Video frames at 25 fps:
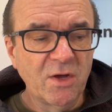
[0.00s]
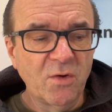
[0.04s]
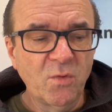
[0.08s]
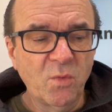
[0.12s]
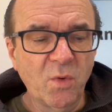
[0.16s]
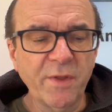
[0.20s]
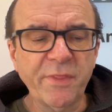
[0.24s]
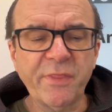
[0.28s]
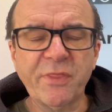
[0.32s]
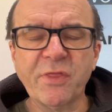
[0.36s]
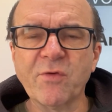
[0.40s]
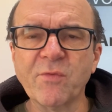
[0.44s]

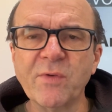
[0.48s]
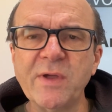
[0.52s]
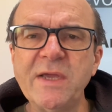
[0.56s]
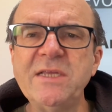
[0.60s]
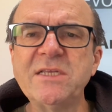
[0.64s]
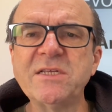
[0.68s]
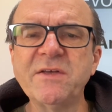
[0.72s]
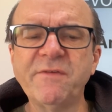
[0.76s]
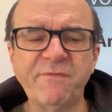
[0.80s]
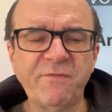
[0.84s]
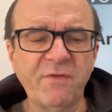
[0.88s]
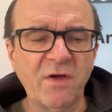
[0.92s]
what 3
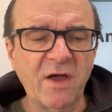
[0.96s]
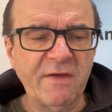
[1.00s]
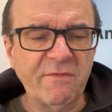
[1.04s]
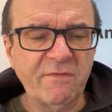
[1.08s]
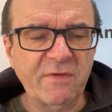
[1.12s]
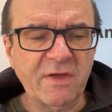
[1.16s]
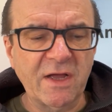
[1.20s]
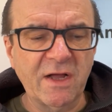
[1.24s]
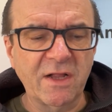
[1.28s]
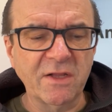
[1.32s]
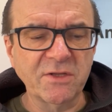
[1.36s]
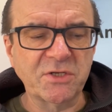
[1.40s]
to
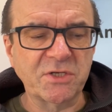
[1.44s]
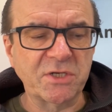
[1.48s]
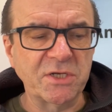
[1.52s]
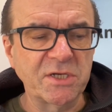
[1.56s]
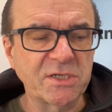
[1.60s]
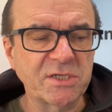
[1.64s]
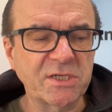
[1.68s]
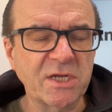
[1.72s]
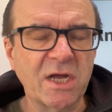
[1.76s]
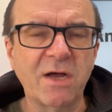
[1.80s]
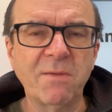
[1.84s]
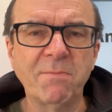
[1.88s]
5
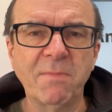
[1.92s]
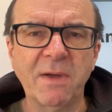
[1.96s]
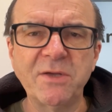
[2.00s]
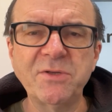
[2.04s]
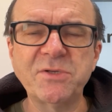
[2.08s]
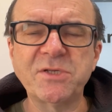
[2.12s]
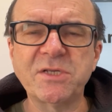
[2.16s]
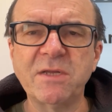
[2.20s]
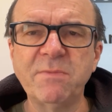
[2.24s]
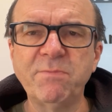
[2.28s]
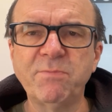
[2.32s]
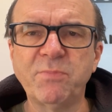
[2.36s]
cultures are
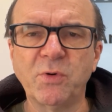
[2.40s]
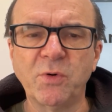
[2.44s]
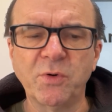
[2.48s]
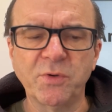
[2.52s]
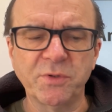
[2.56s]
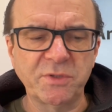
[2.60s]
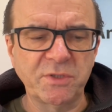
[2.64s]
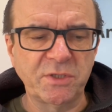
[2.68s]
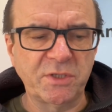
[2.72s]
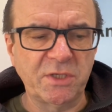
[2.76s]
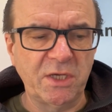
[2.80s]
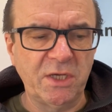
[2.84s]
most
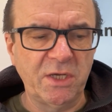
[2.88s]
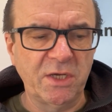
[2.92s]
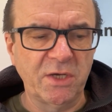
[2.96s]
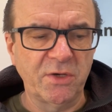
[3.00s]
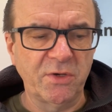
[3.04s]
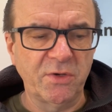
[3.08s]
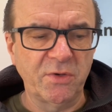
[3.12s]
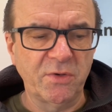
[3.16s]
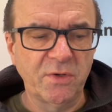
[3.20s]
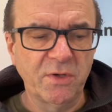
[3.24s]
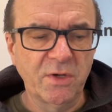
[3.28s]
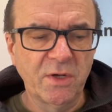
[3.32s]
important to
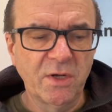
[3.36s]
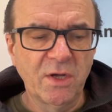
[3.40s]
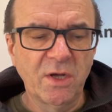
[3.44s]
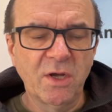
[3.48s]
you?